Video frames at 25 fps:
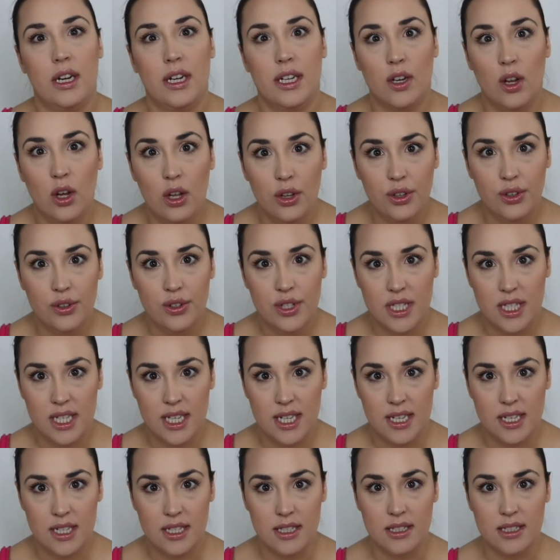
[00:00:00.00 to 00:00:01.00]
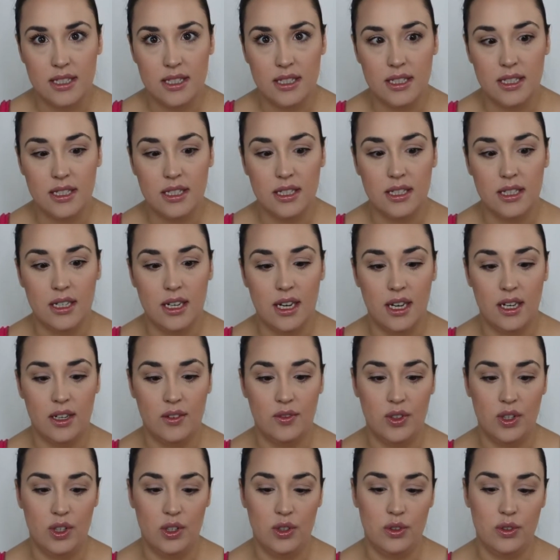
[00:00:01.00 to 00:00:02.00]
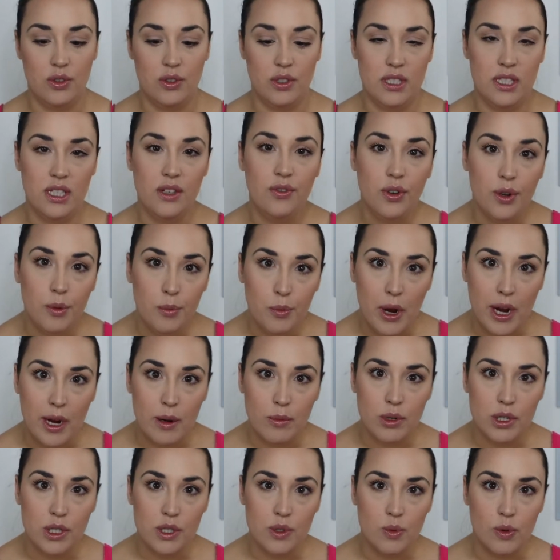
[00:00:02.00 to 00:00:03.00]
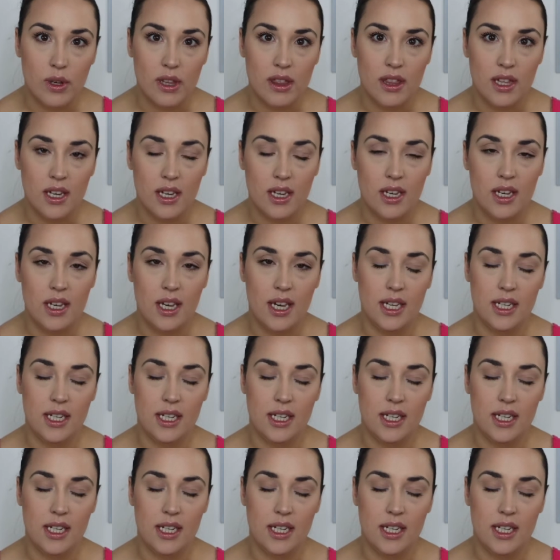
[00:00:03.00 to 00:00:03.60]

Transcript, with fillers: and all those things. I've used different primers with it